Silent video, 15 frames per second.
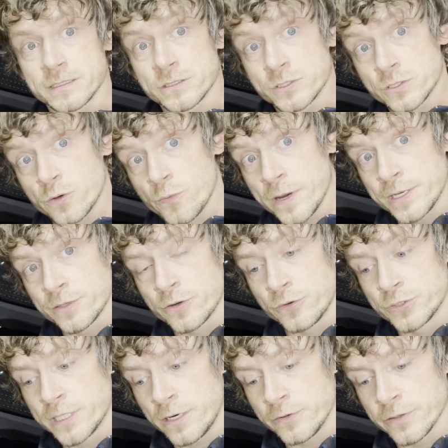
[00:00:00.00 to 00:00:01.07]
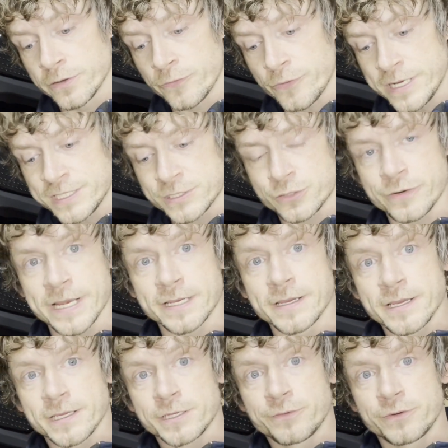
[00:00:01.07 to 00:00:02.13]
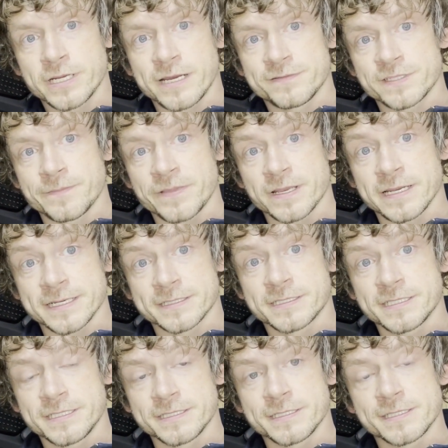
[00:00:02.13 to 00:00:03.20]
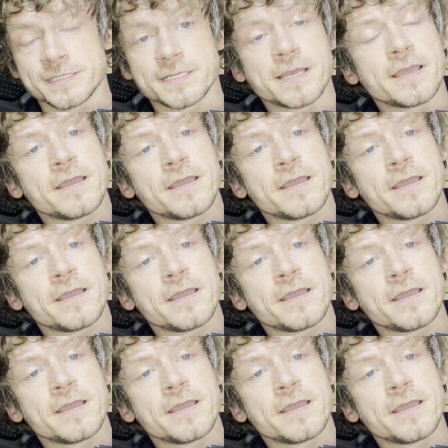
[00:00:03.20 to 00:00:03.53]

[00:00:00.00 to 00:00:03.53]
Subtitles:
So when you go down on a racetrack, you want to have something like this